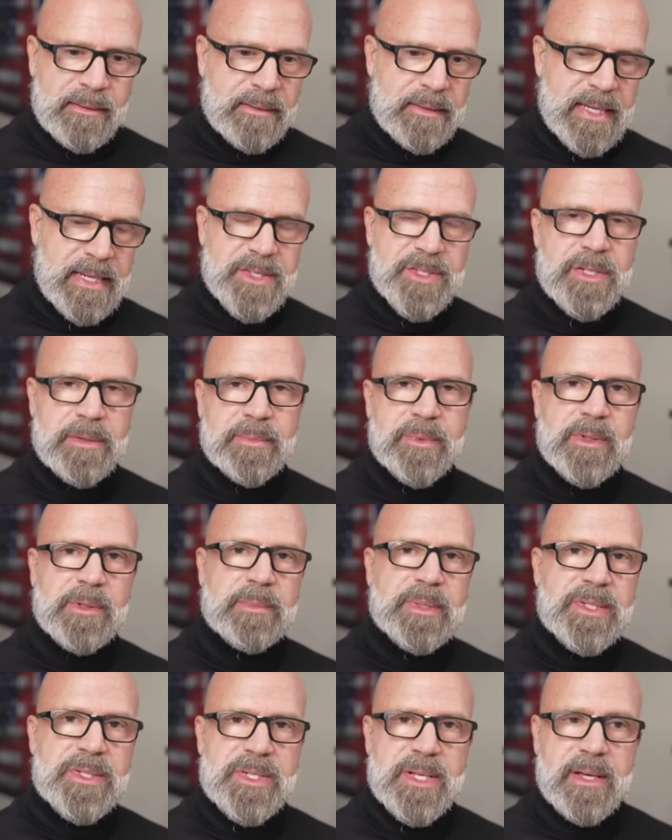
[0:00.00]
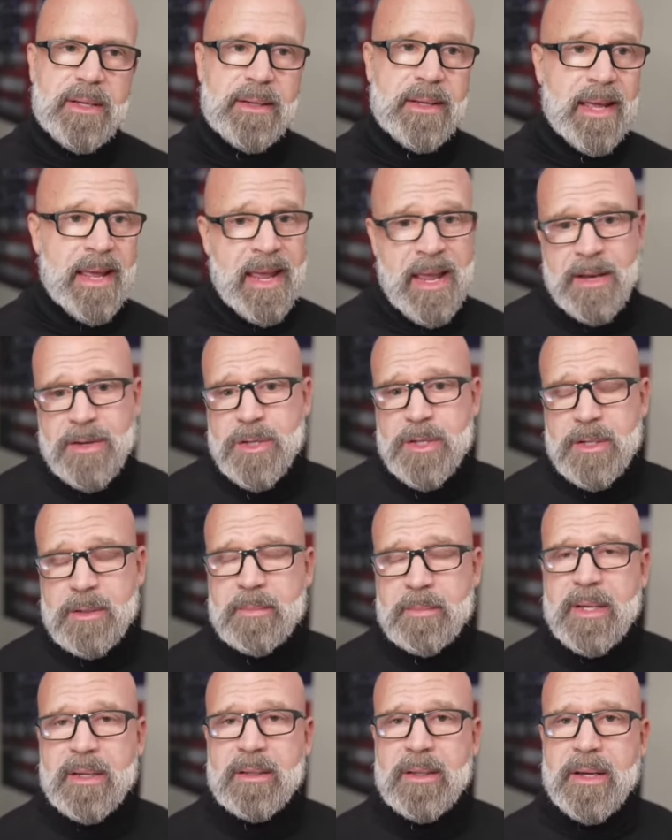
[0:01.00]
that's something to be said. And you can
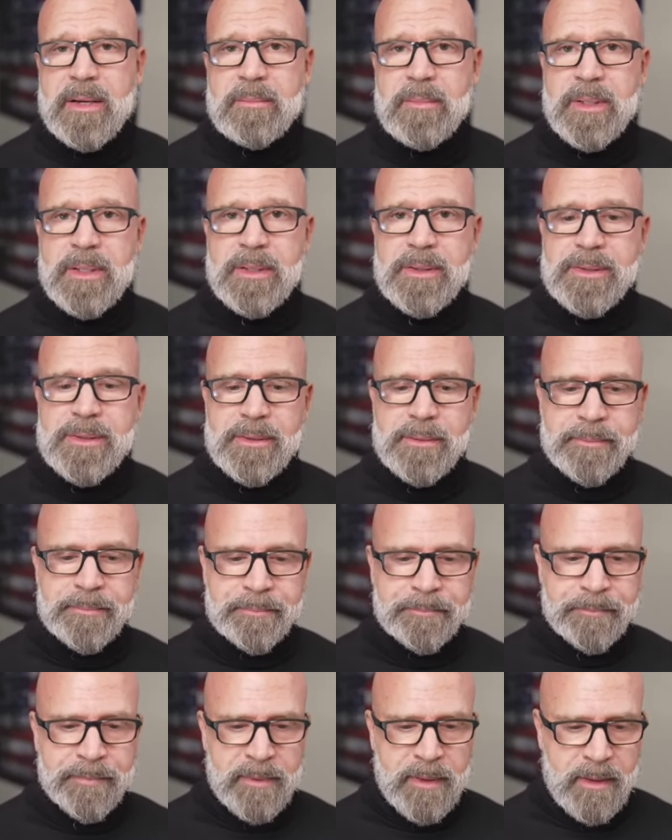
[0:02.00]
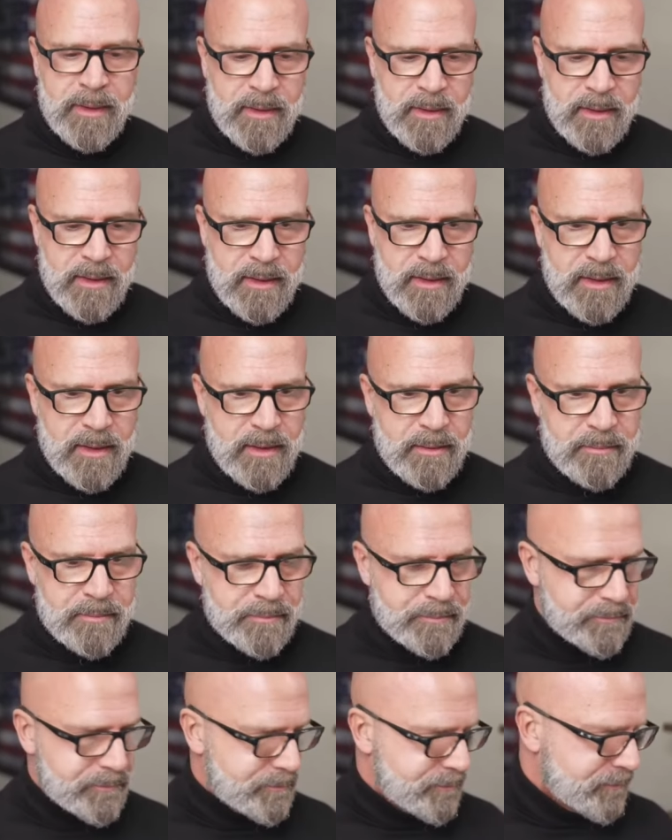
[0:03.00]
make a lot of money too.
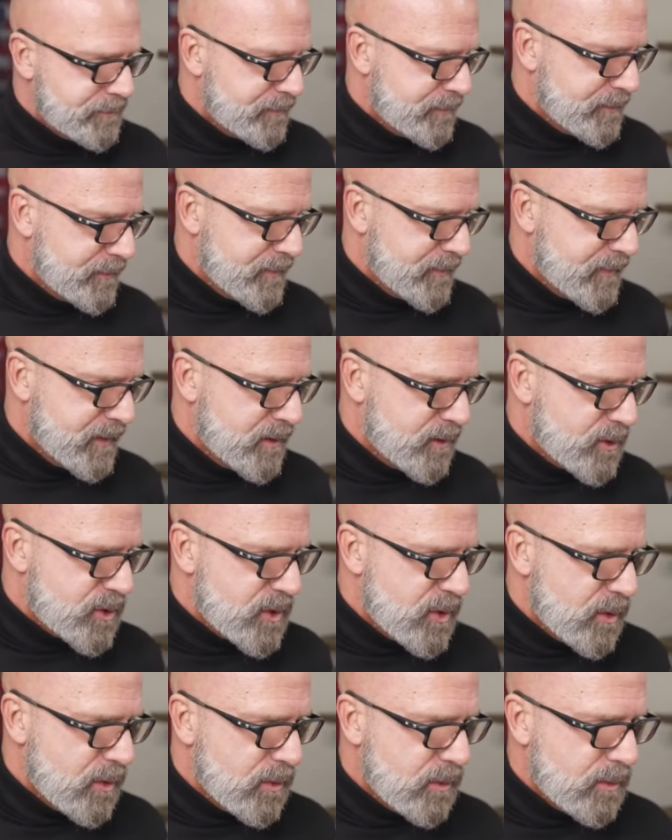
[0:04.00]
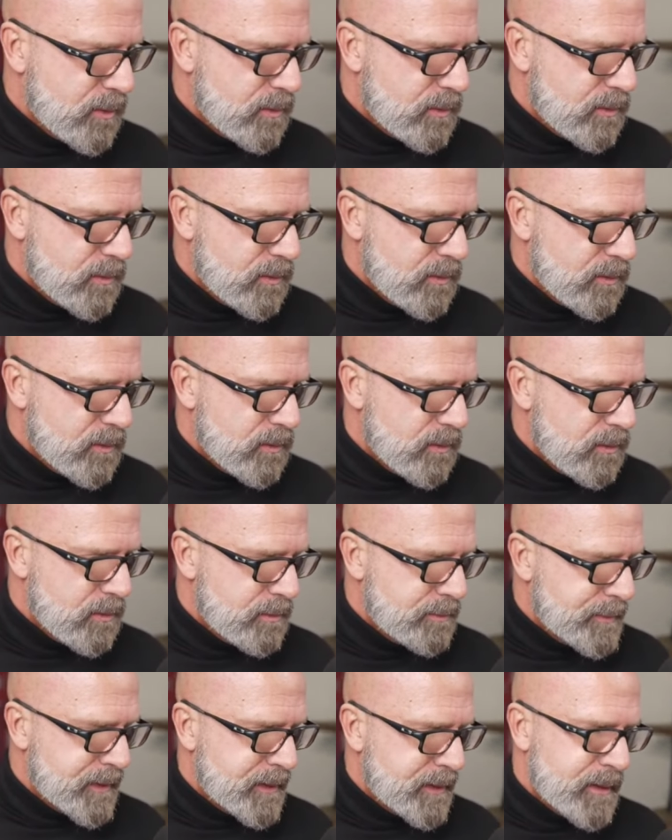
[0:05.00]
Um, there's no,
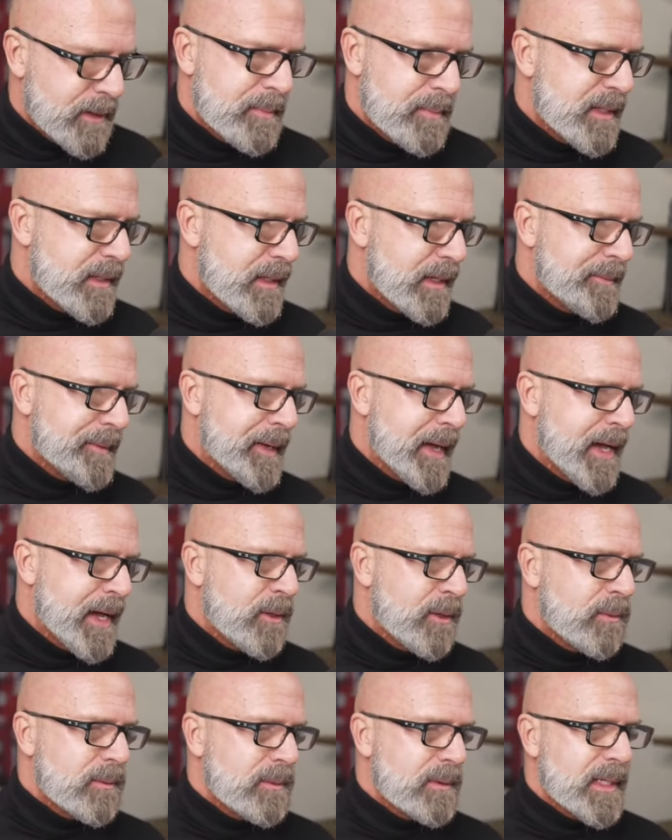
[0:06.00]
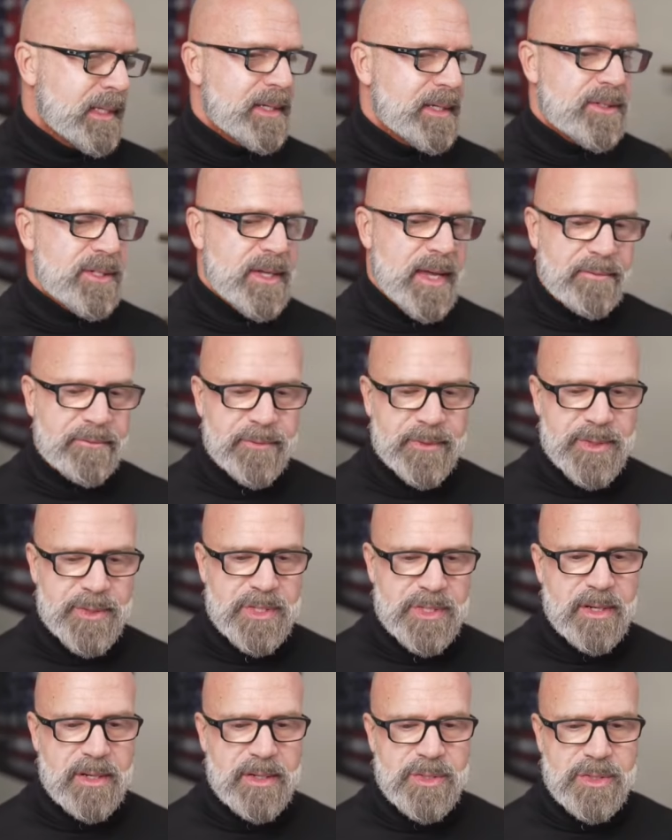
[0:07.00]
I mean, I don't like to
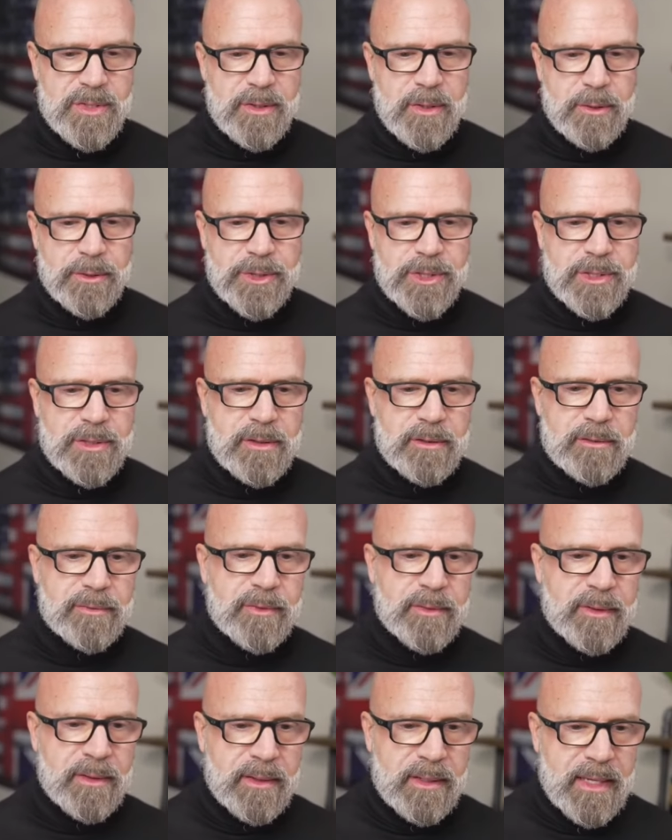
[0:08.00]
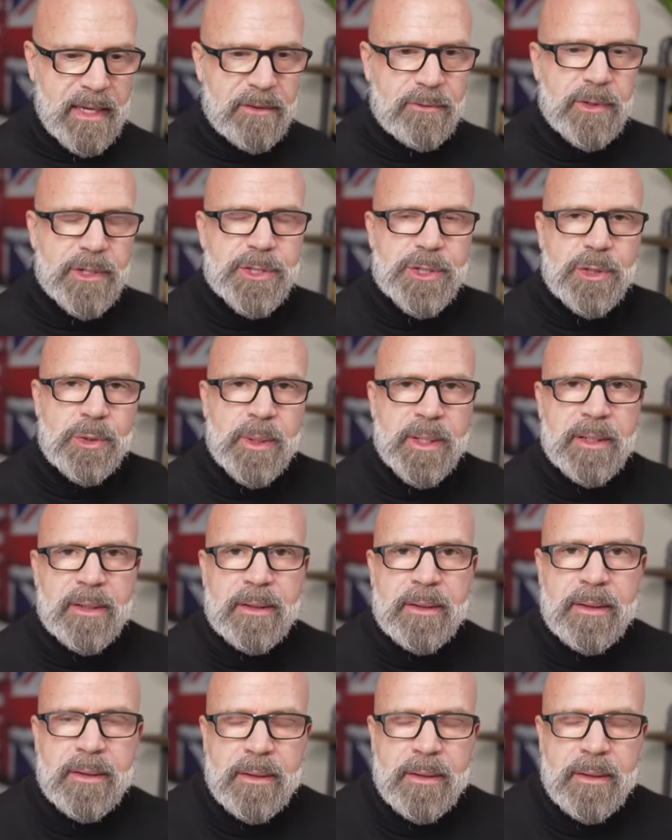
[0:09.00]
emphasize the notion of get rich quick,